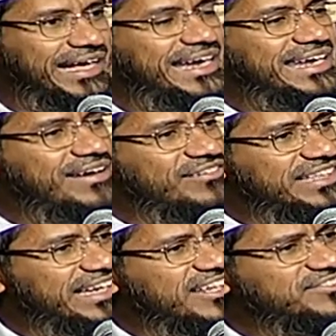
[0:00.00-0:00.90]

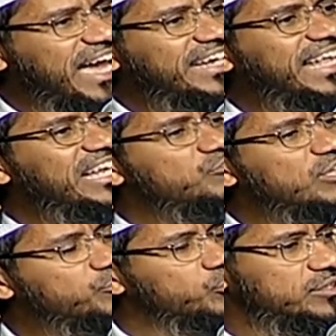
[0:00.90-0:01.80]
Nevertheless, I tell you the
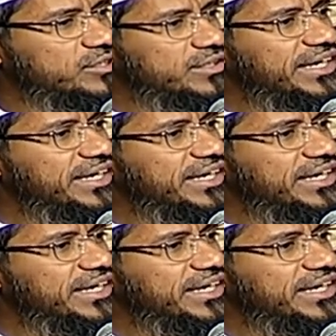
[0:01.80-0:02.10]
truth.